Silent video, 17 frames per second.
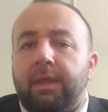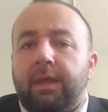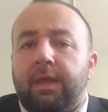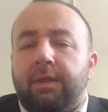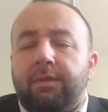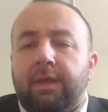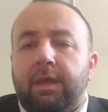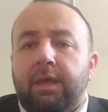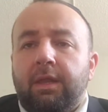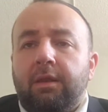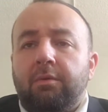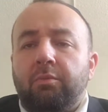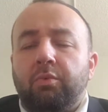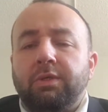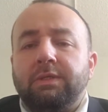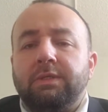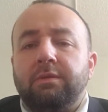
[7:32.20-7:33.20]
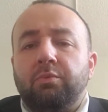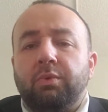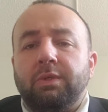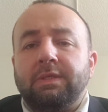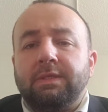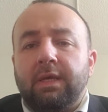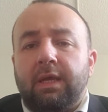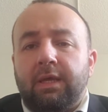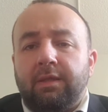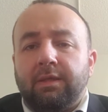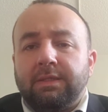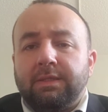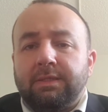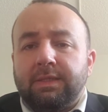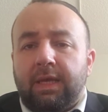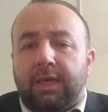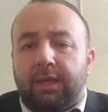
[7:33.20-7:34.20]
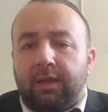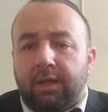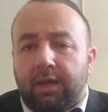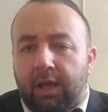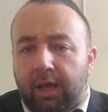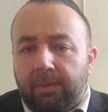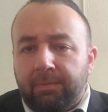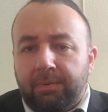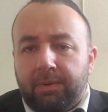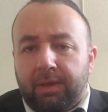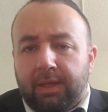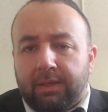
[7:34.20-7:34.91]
And then we say the second cup